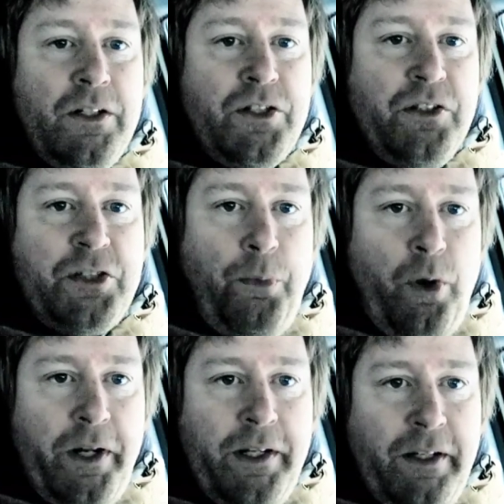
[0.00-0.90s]
So this
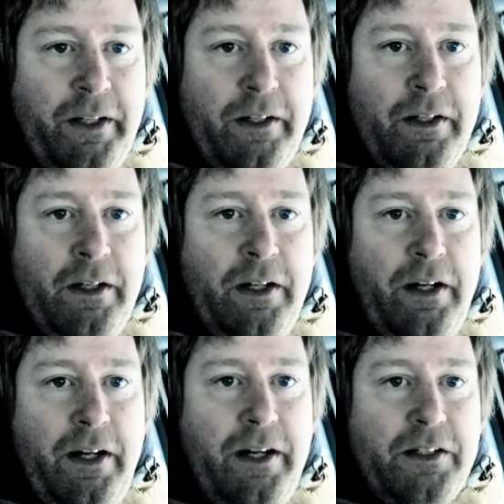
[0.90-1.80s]
morning
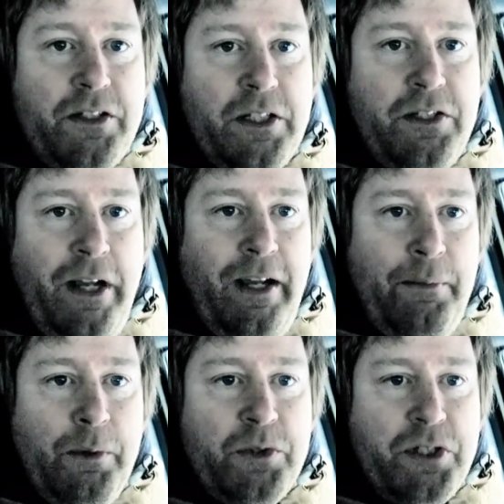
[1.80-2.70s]
at 6
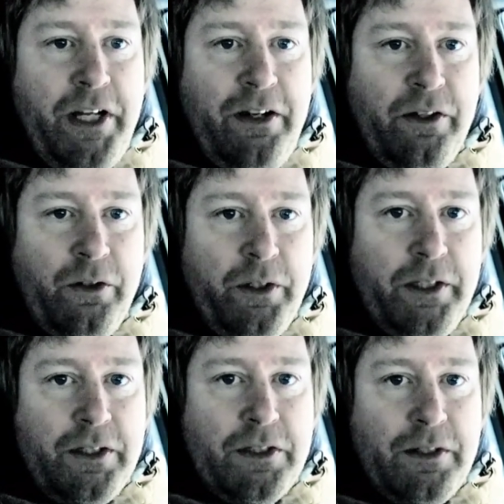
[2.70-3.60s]
a.m. it was 10
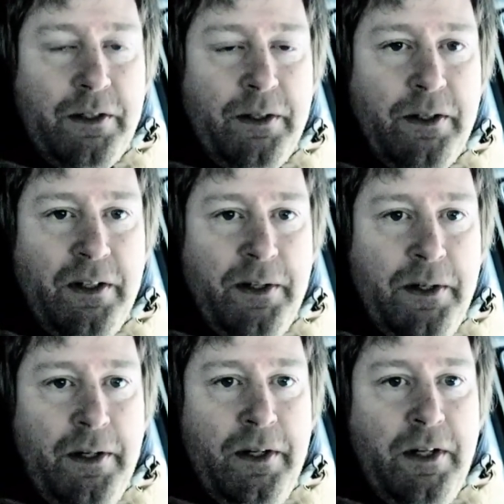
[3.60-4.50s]
degrees.
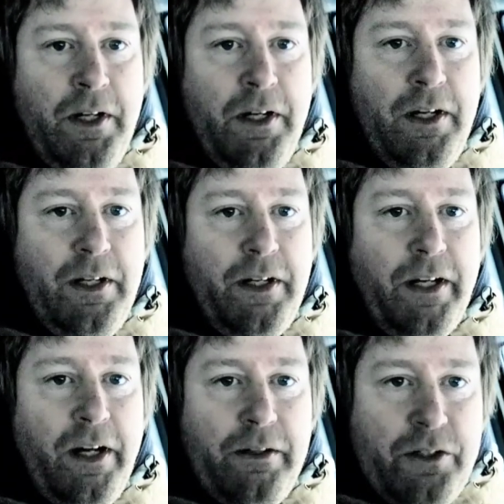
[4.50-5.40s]
And I
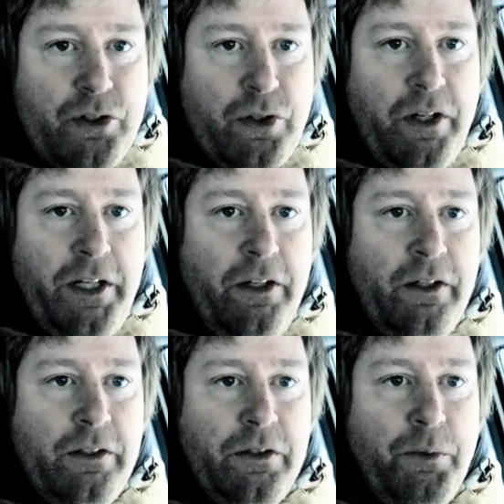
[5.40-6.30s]
got in the truck
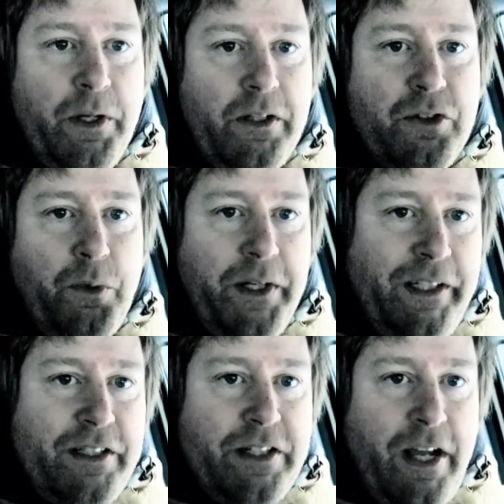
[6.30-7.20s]
here. We got a
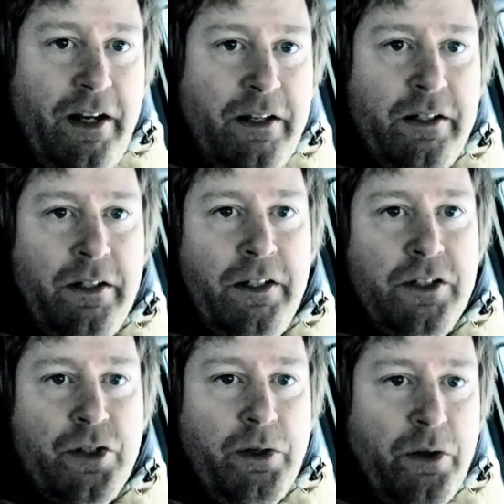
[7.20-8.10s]
2010
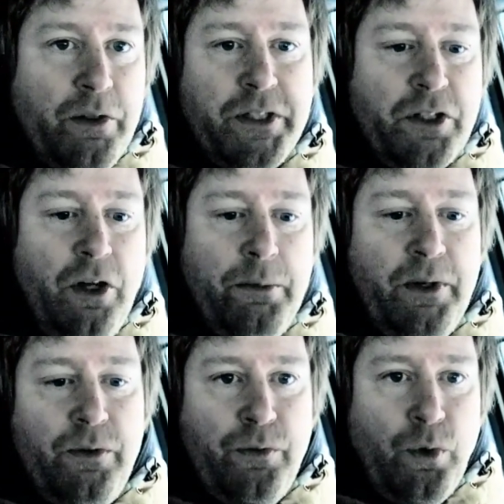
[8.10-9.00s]
Toyota
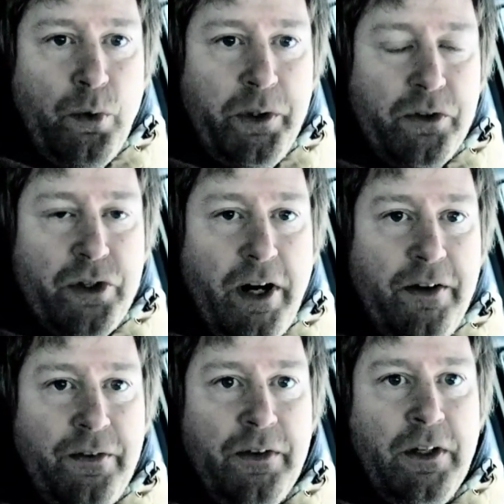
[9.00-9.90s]
Tacoma, four-wheel
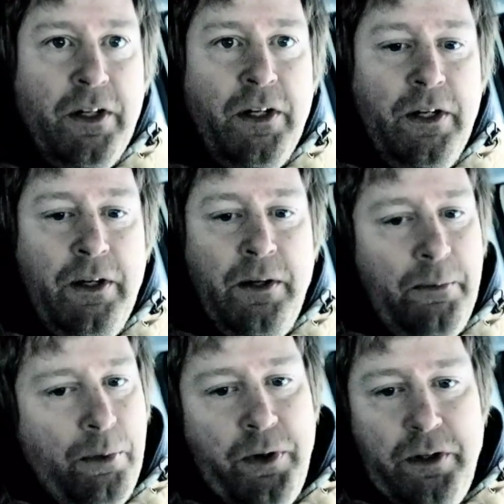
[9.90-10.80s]
drive.
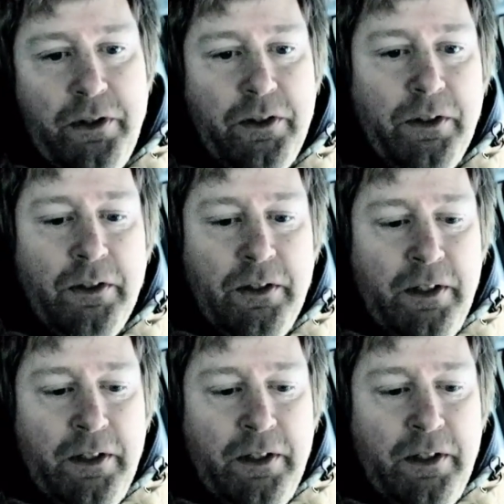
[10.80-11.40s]
Put it in